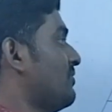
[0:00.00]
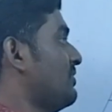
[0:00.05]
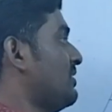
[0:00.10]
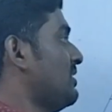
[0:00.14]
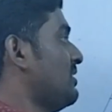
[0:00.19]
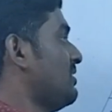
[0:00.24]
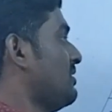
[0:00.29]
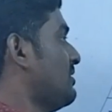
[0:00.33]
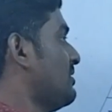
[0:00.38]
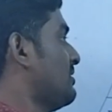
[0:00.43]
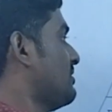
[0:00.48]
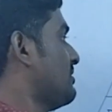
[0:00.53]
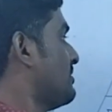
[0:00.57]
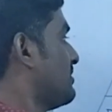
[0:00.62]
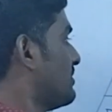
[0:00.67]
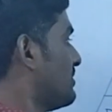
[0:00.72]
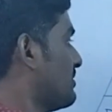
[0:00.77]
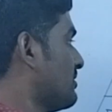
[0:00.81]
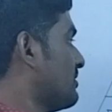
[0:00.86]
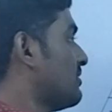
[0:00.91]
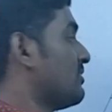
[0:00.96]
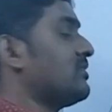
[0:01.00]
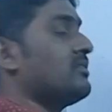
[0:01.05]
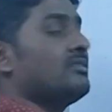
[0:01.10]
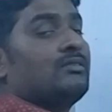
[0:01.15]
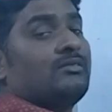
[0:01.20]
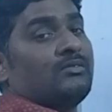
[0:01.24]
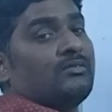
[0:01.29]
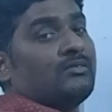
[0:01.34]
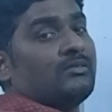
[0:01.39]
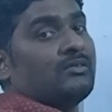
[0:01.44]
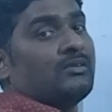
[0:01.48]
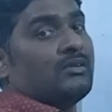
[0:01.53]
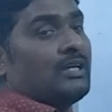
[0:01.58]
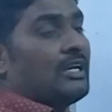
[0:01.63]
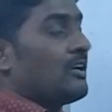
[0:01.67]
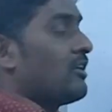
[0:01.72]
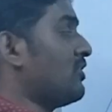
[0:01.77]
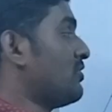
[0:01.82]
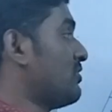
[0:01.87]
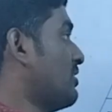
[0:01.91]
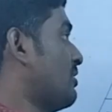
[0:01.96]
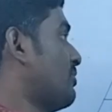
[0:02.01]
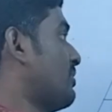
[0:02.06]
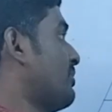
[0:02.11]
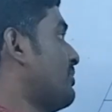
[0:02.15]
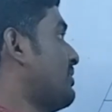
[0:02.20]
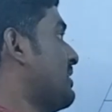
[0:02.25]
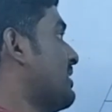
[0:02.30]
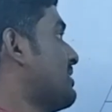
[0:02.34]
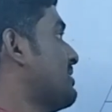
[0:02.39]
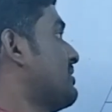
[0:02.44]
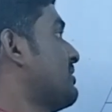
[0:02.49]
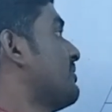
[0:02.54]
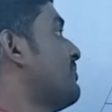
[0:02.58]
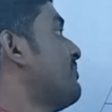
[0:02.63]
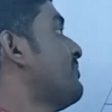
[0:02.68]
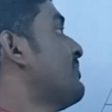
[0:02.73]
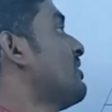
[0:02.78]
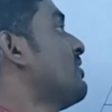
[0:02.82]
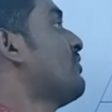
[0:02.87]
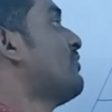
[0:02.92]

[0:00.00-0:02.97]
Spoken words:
of the ecological pyramid. Next,